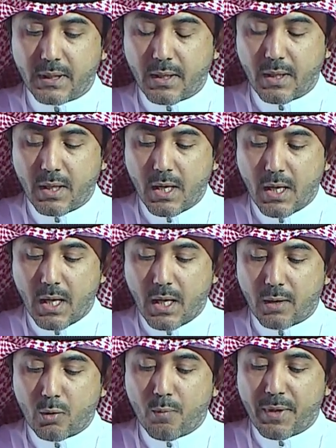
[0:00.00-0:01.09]
combination
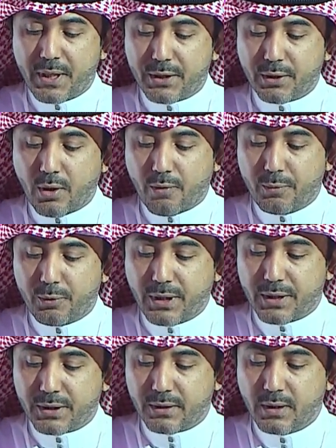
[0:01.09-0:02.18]
of mutation.
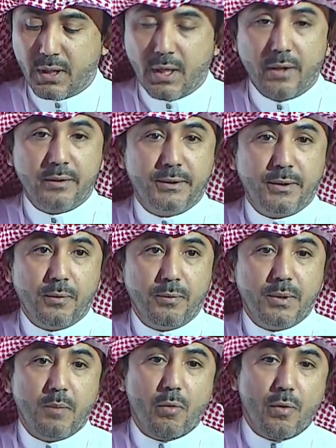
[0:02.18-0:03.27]
So
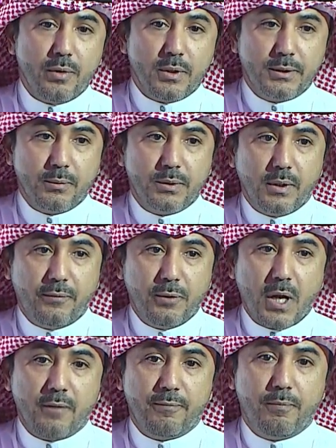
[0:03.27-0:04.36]
if you have
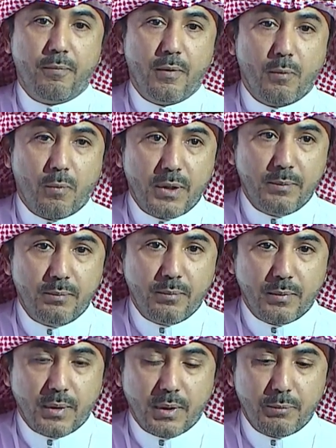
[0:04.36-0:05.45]
1
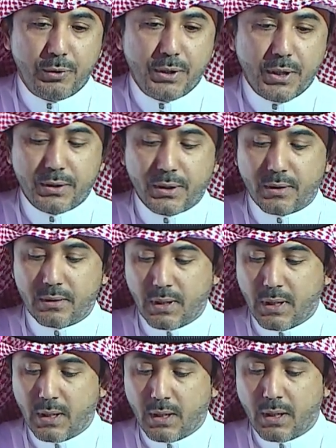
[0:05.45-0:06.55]
mutation, it's
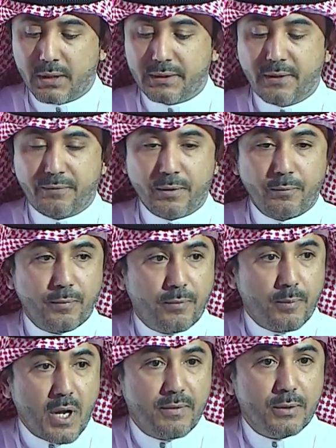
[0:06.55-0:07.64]
different from having 2
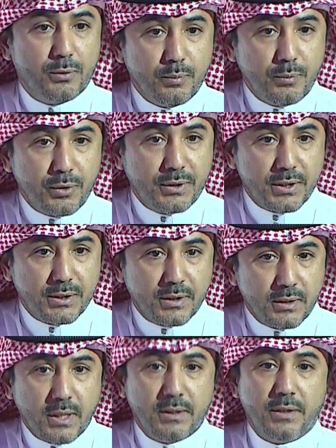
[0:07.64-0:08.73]
mutations, and the degree
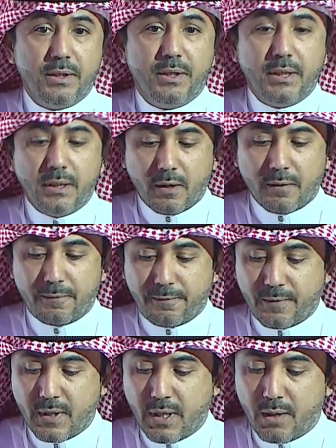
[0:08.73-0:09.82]
of
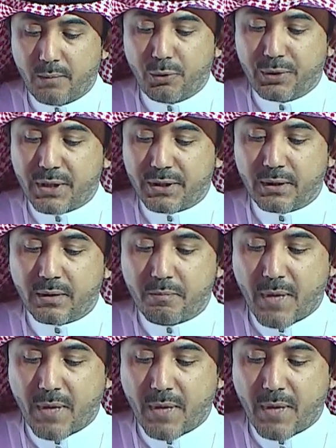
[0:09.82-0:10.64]
mutation matters.